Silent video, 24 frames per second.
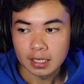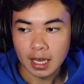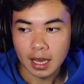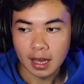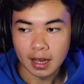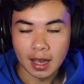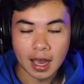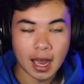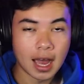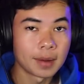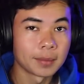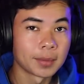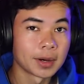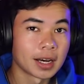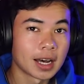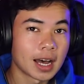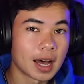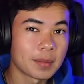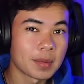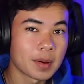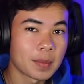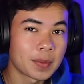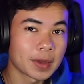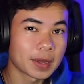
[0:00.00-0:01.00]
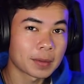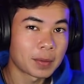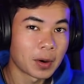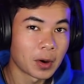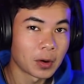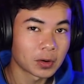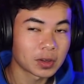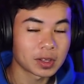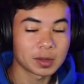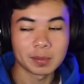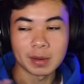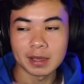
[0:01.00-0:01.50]
Yeah, I'm a I'm a big
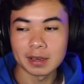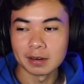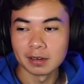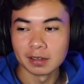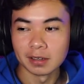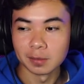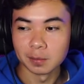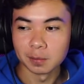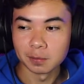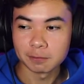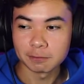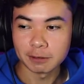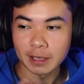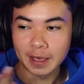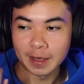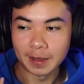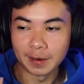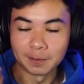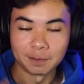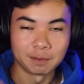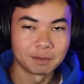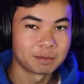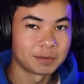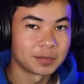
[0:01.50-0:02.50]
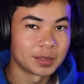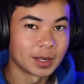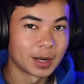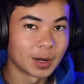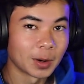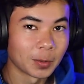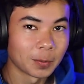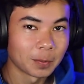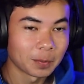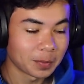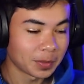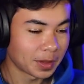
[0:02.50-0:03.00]
Pokemon fan. You
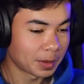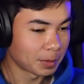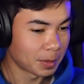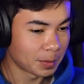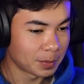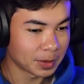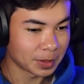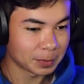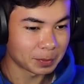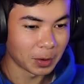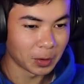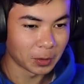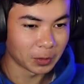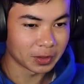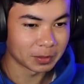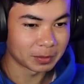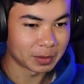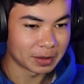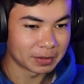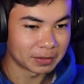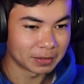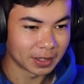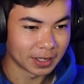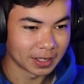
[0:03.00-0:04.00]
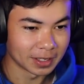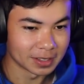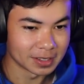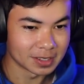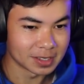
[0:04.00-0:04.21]
know, I'm a big Pokemon fan,